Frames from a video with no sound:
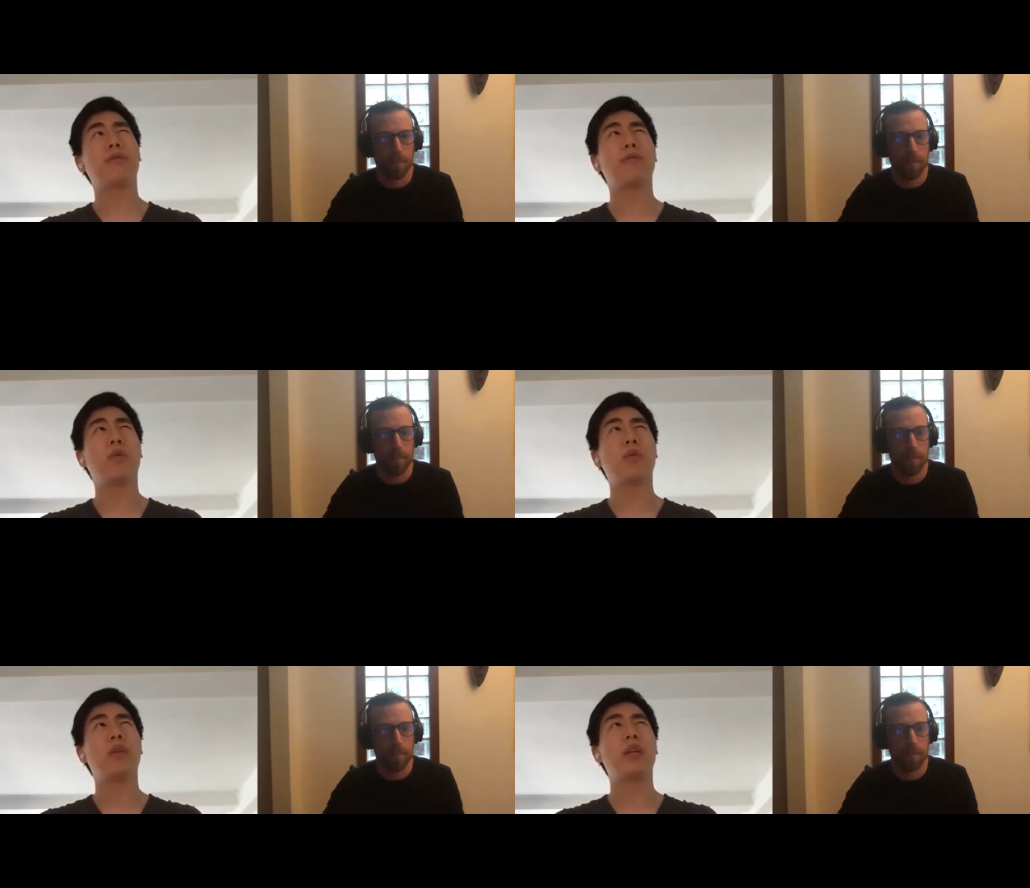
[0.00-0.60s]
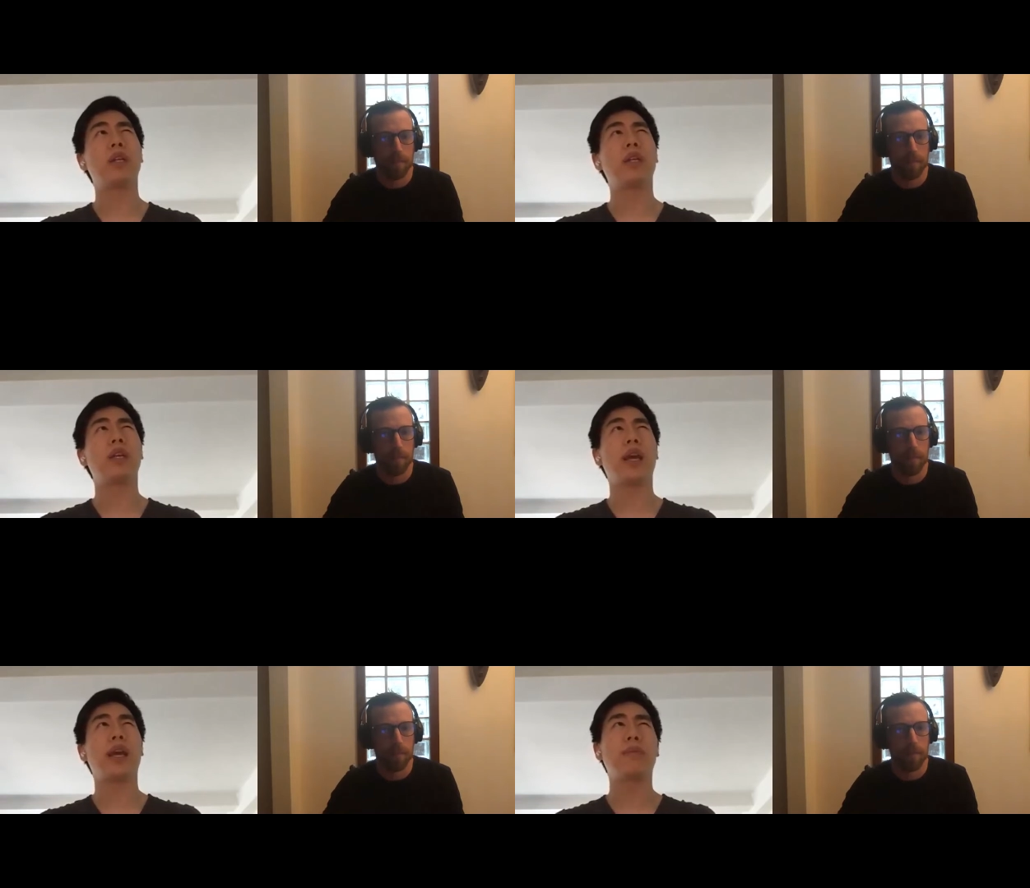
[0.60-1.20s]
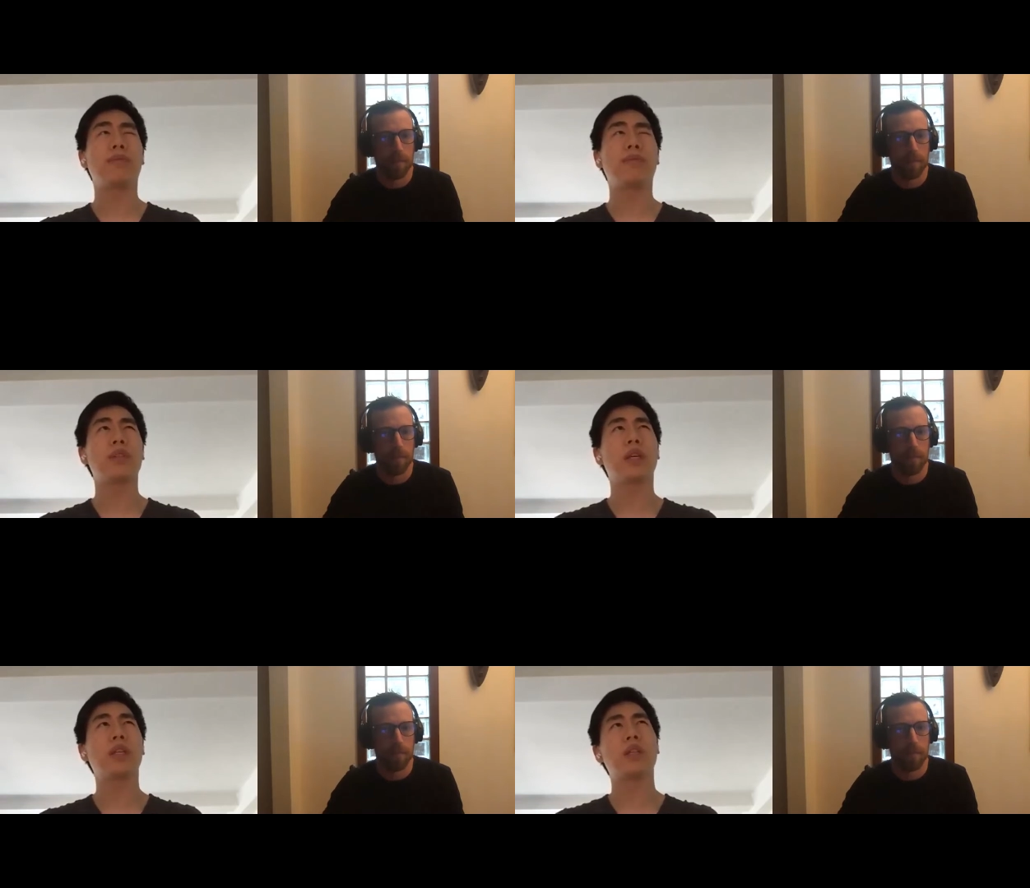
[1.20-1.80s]
Speaker 1: forty-eight
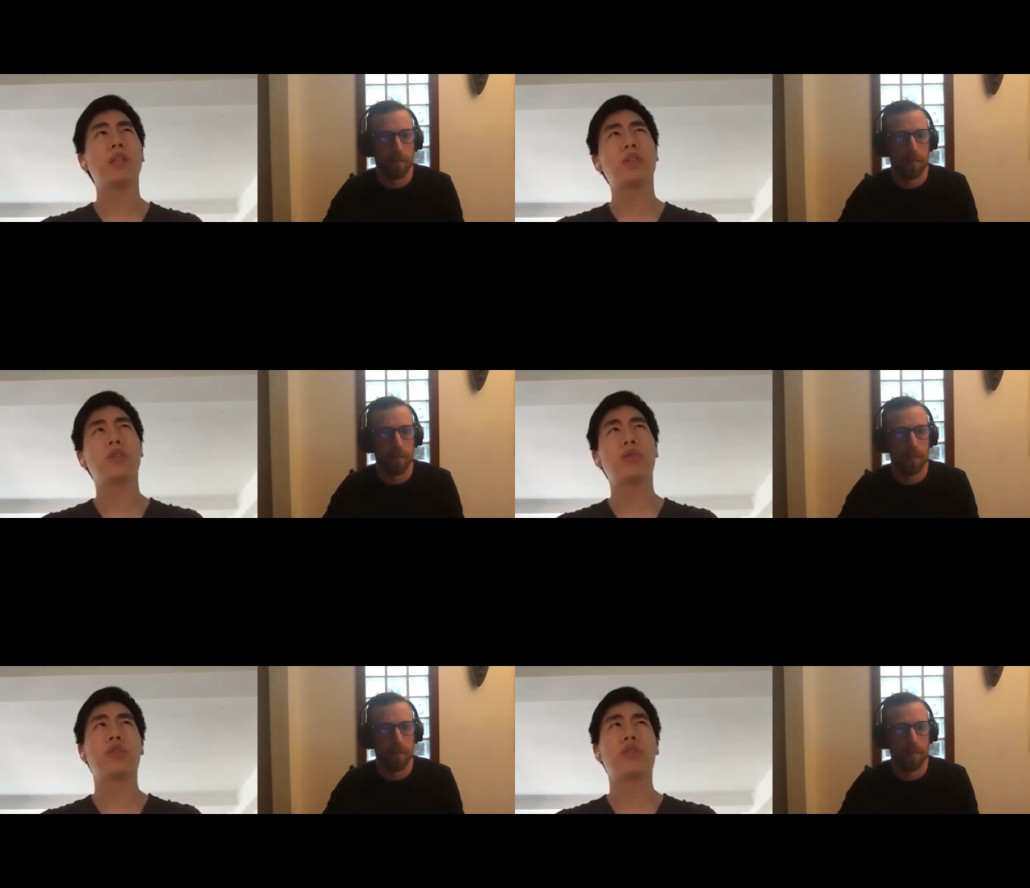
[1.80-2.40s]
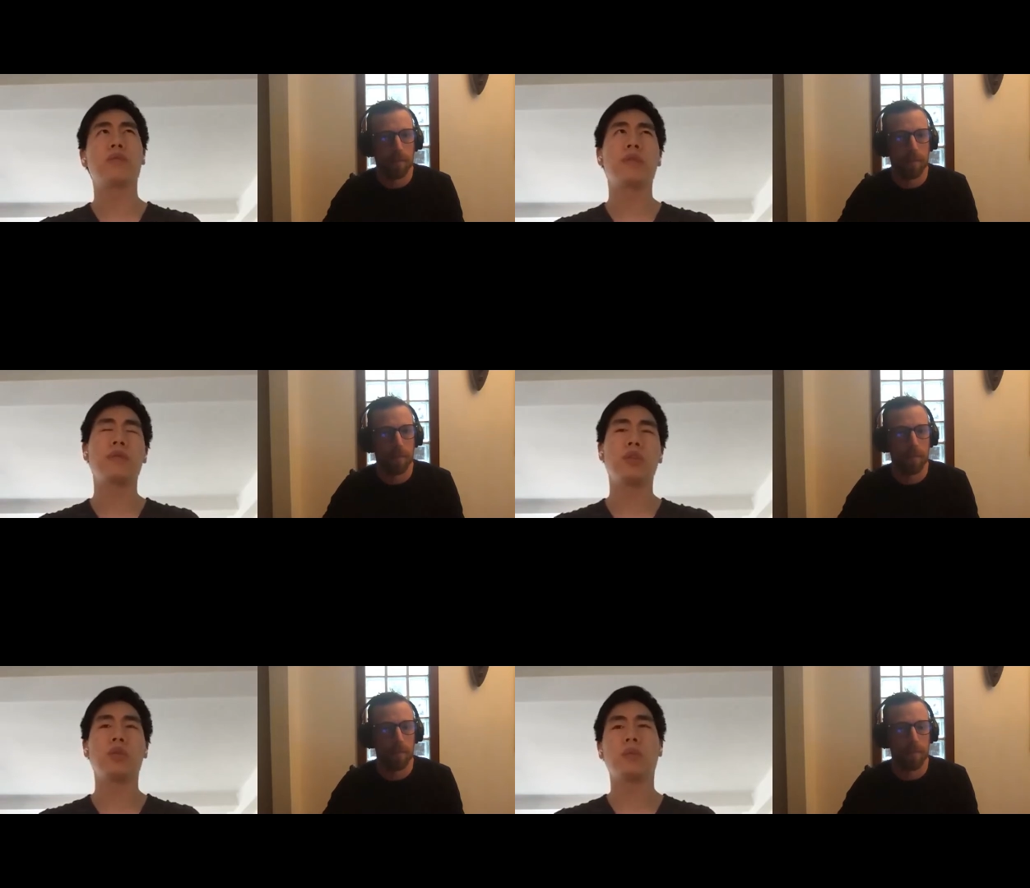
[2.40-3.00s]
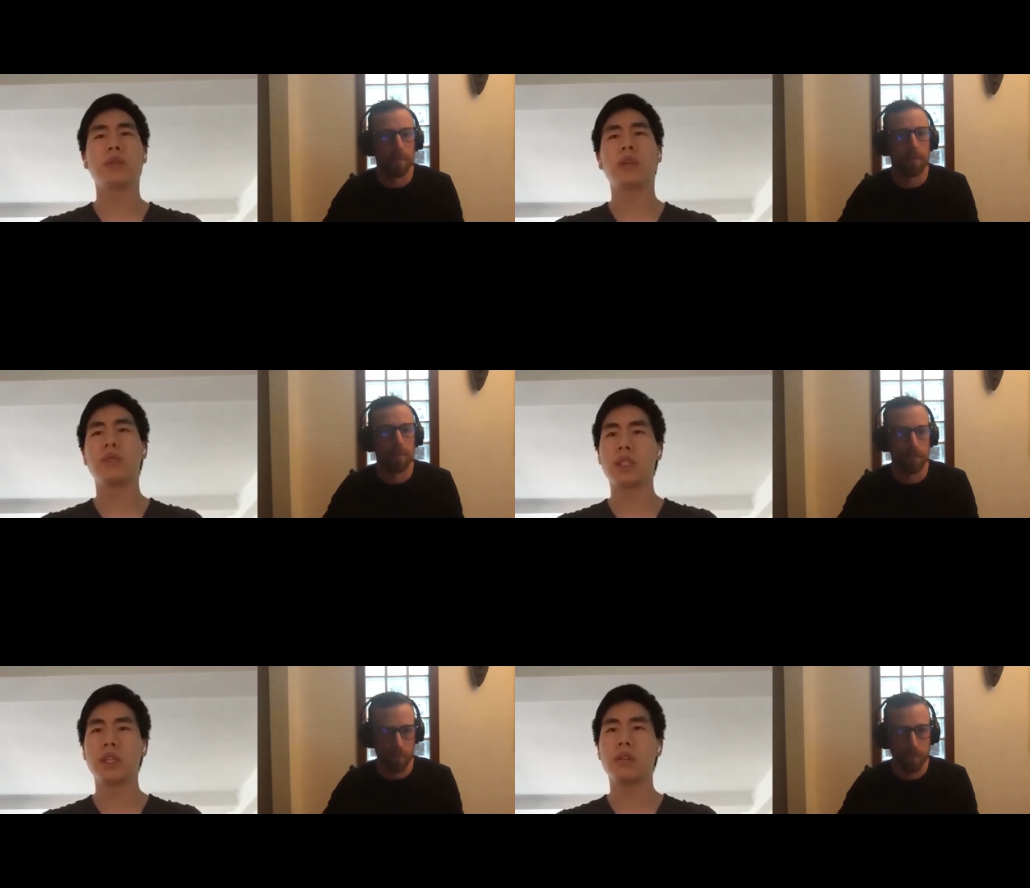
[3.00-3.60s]
percent institutional, fifty-two percent
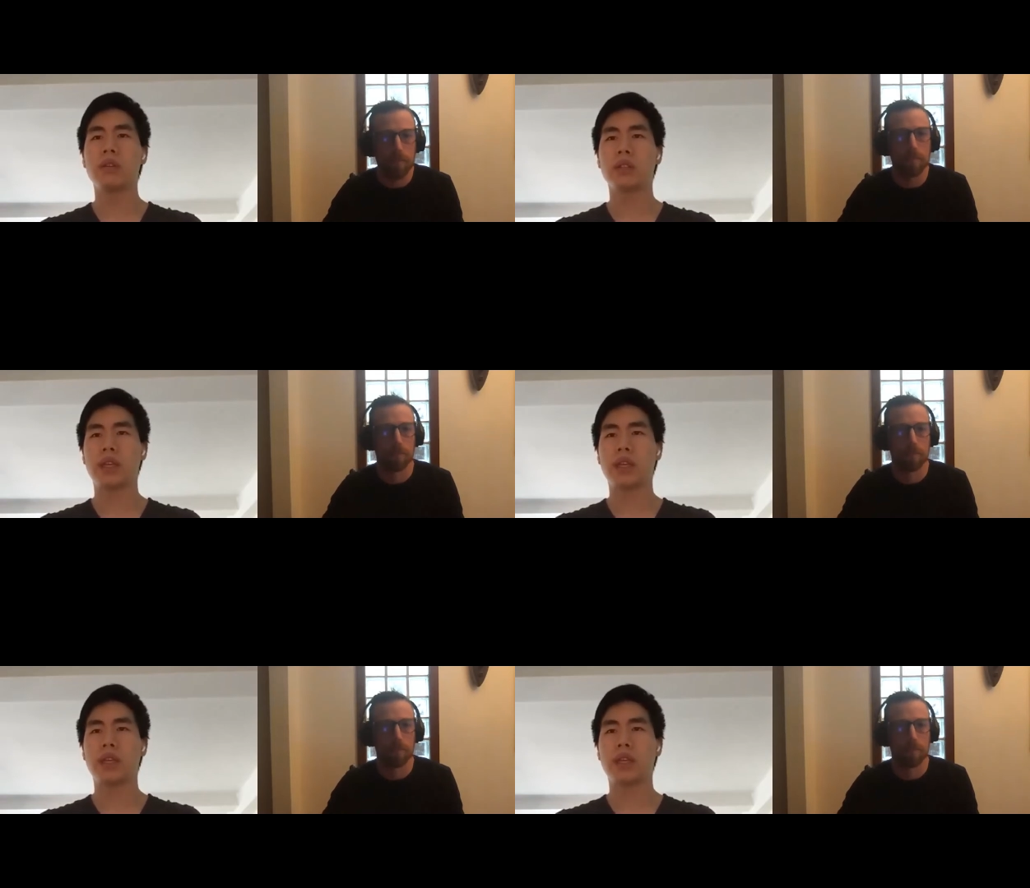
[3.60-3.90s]
retail